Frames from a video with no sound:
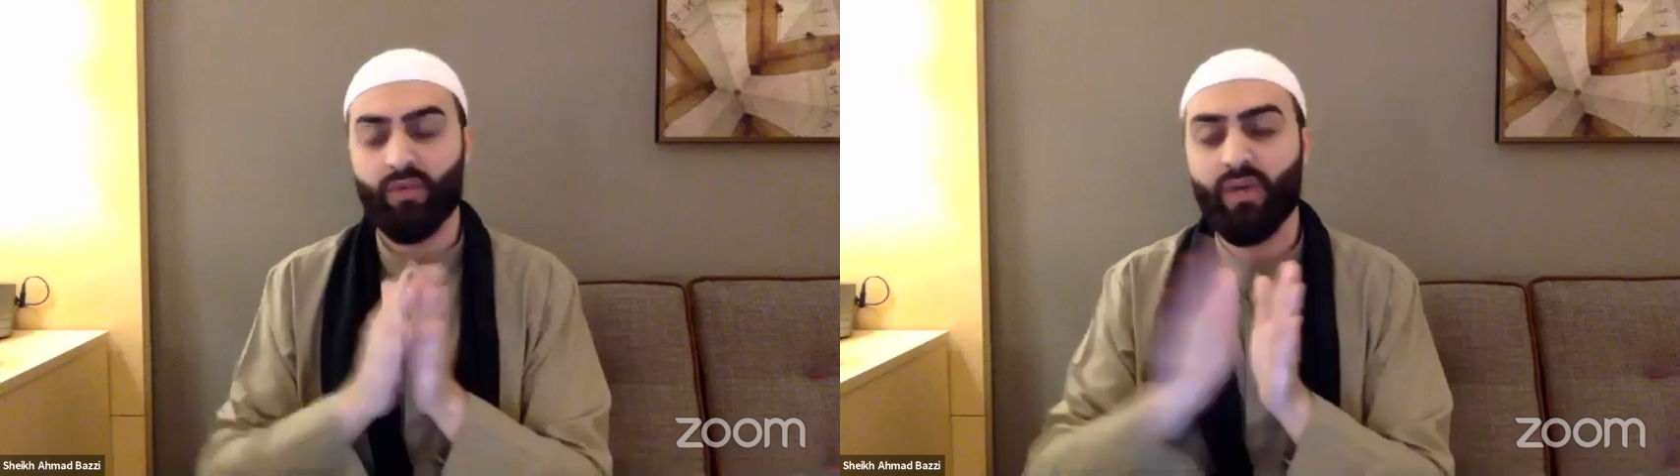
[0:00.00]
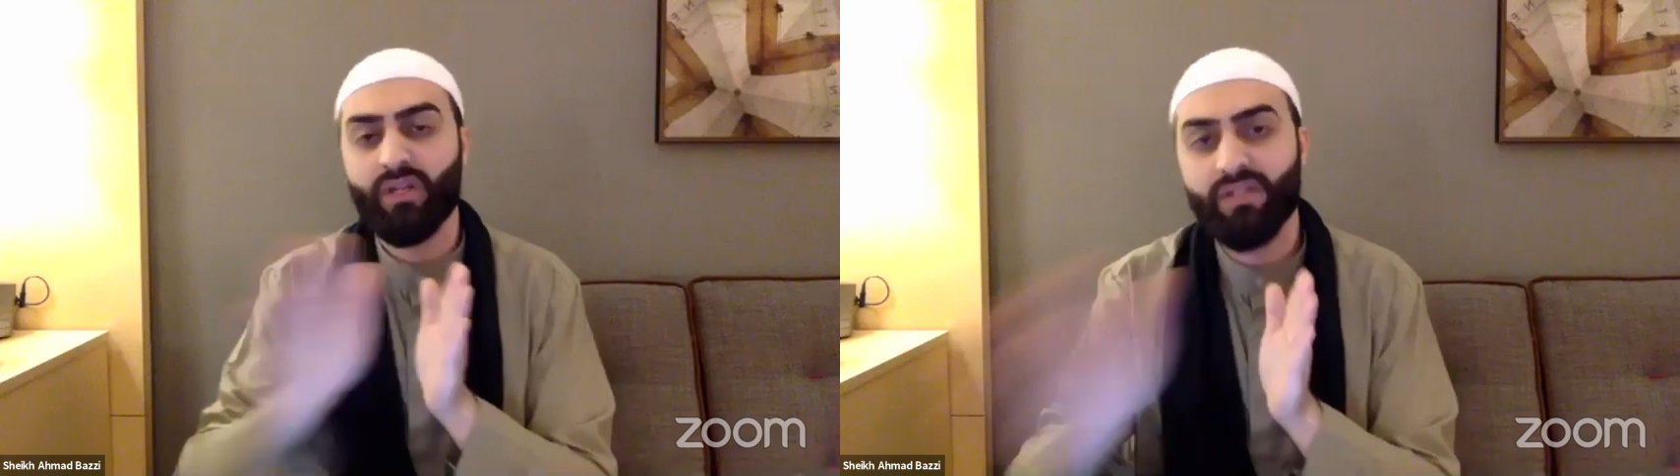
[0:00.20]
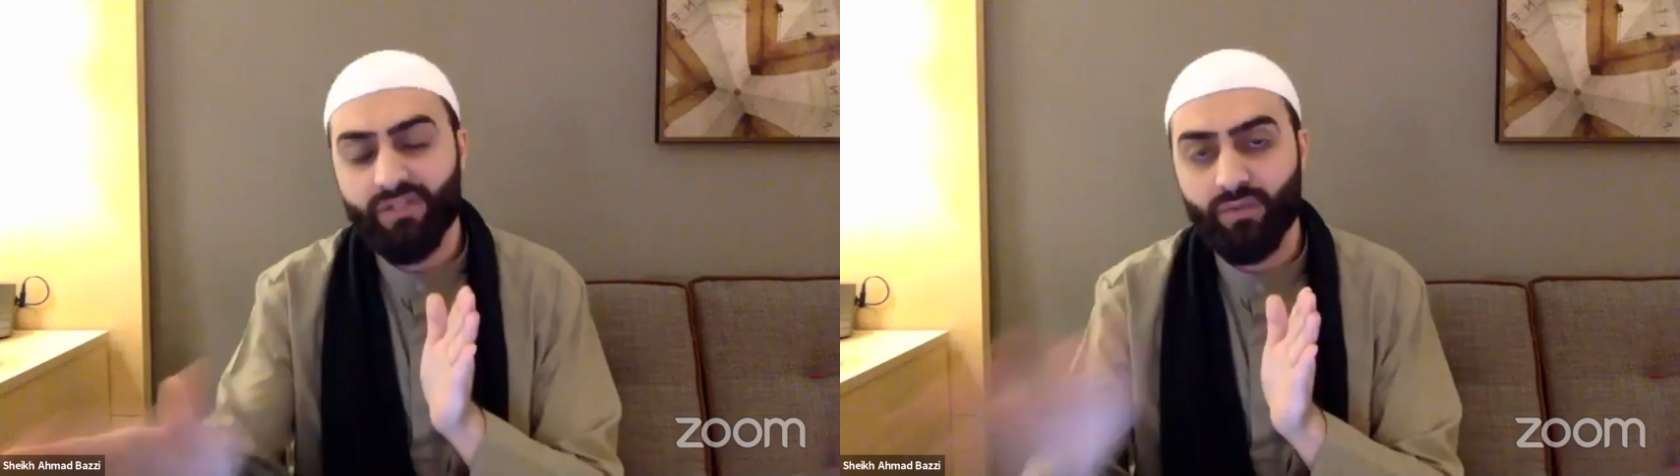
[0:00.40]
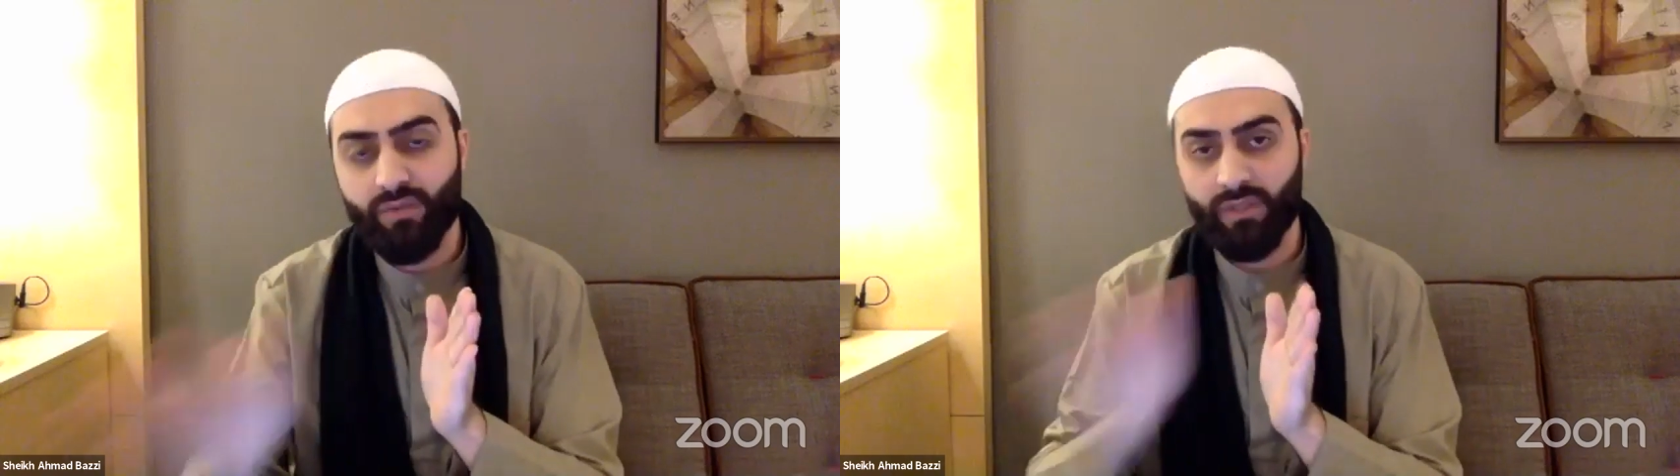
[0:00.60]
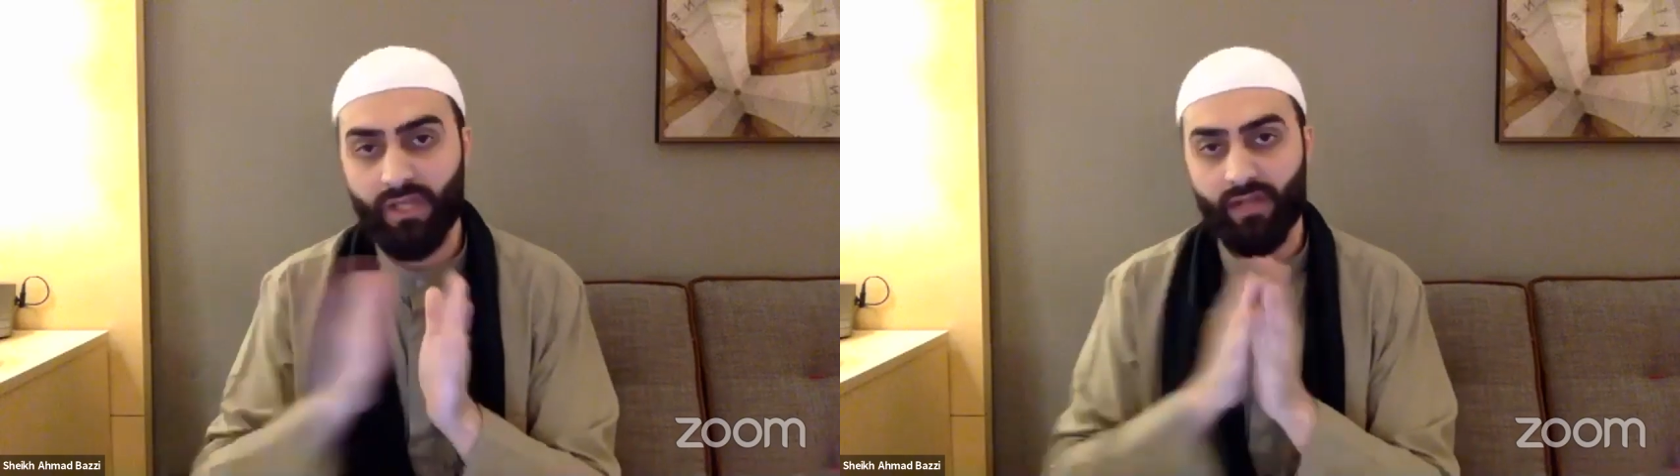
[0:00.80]
you want to listen to
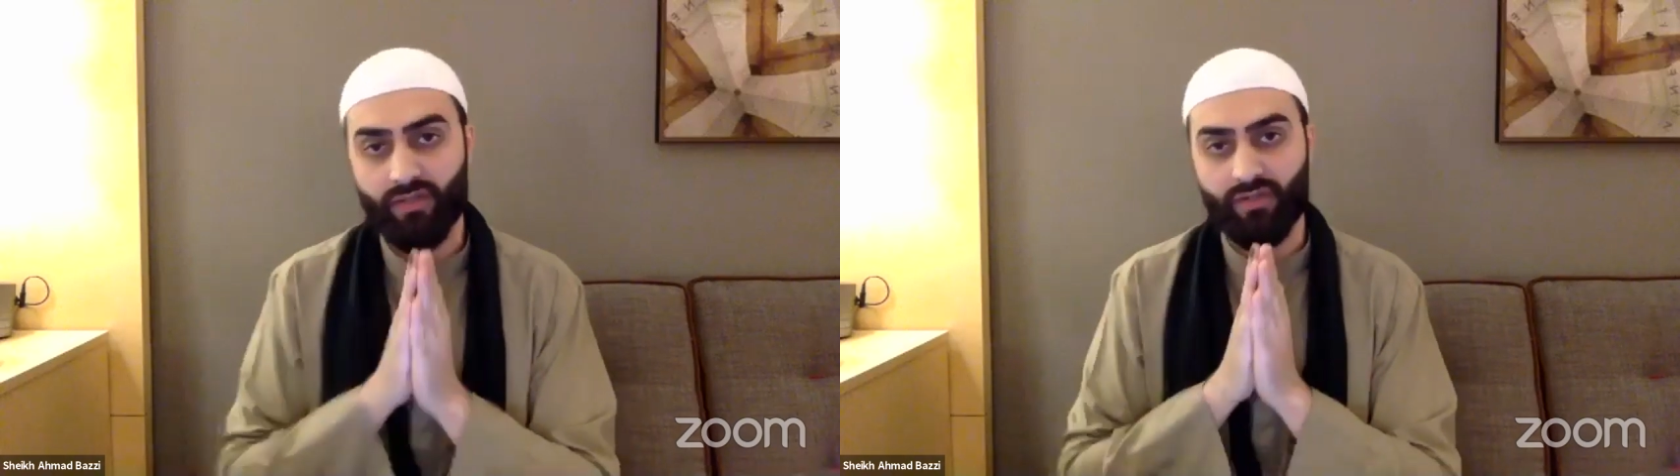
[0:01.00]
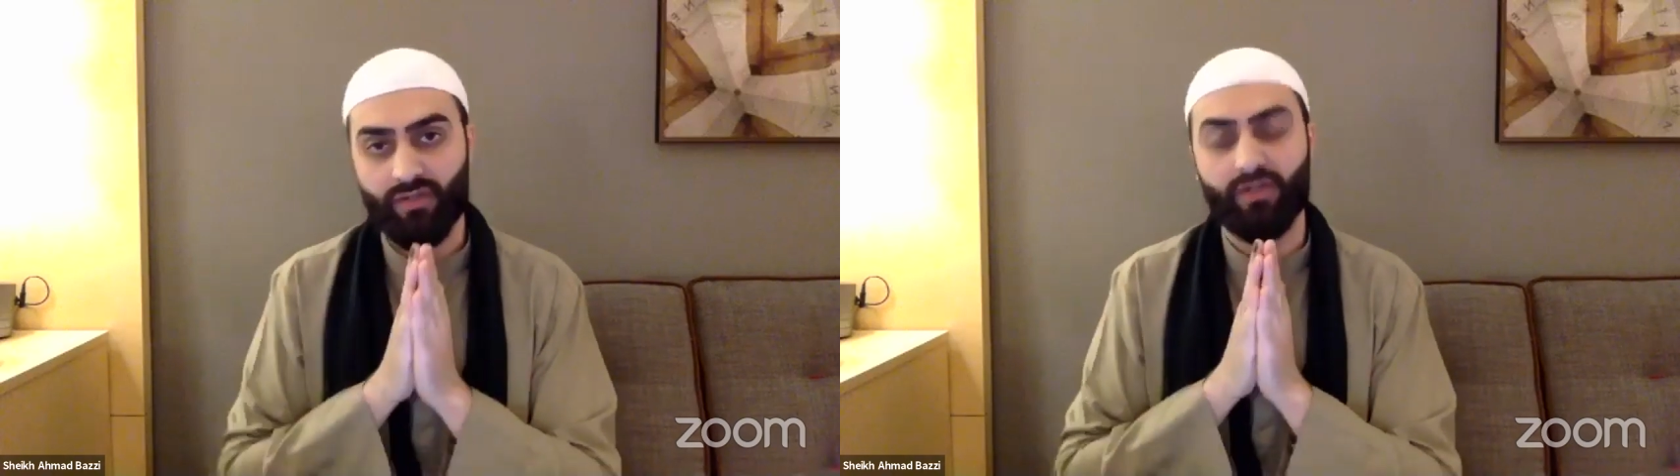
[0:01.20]
a lecture,